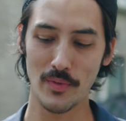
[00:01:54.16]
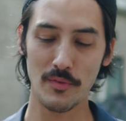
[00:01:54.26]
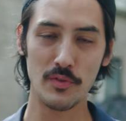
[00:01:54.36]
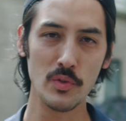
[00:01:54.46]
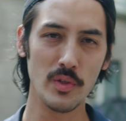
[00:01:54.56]

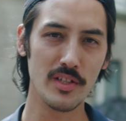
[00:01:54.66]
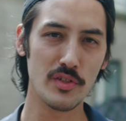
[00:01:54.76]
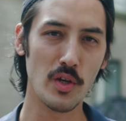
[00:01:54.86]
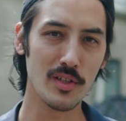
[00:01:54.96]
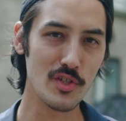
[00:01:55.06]
have two
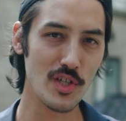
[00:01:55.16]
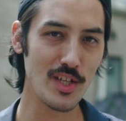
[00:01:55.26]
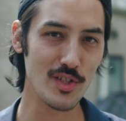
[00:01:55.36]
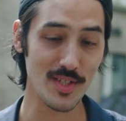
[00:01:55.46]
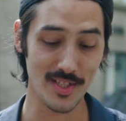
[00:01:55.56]
internal
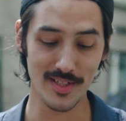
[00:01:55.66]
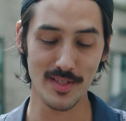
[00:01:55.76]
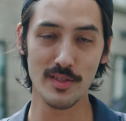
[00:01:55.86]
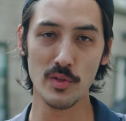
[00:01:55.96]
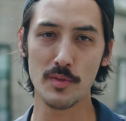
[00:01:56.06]
changes in
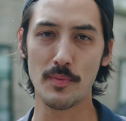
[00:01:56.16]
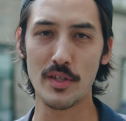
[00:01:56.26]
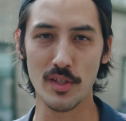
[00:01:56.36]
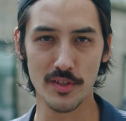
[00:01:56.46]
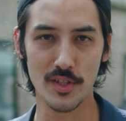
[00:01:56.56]
this new
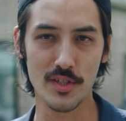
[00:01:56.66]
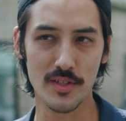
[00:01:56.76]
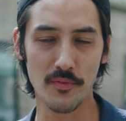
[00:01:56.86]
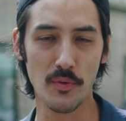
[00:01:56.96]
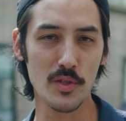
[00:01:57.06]
special edition.
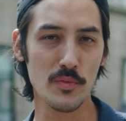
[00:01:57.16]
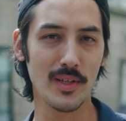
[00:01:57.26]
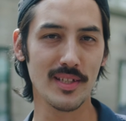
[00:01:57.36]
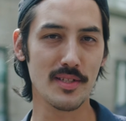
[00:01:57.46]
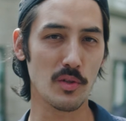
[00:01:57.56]
The first
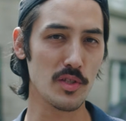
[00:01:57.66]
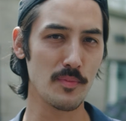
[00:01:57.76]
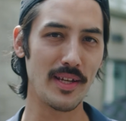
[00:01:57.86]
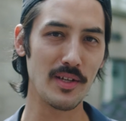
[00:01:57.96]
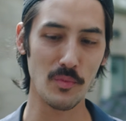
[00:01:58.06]
one is a
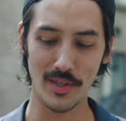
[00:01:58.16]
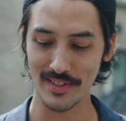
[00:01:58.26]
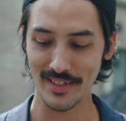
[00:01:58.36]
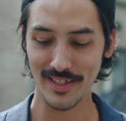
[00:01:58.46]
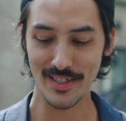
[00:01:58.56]
cosmetic one.
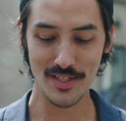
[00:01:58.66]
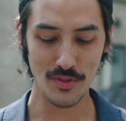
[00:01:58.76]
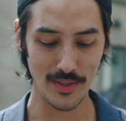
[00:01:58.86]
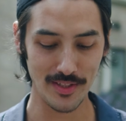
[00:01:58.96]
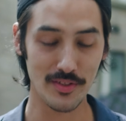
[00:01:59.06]
So
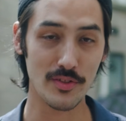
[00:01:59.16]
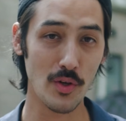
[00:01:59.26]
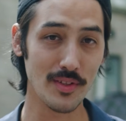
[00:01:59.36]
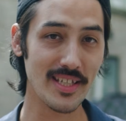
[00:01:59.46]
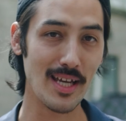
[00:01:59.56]
when they
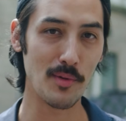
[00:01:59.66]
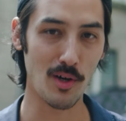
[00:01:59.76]
turn the camera